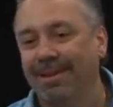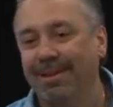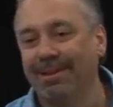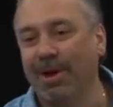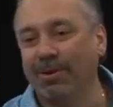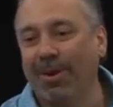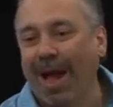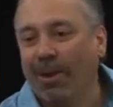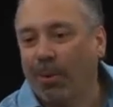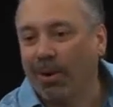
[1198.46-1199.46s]
you don't know
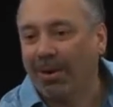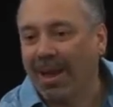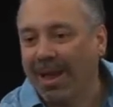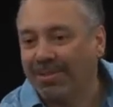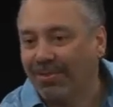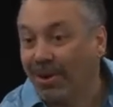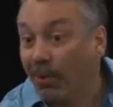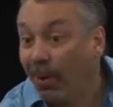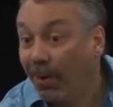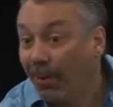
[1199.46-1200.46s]
how to organize very
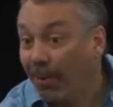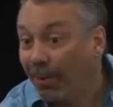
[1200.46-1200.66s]
well.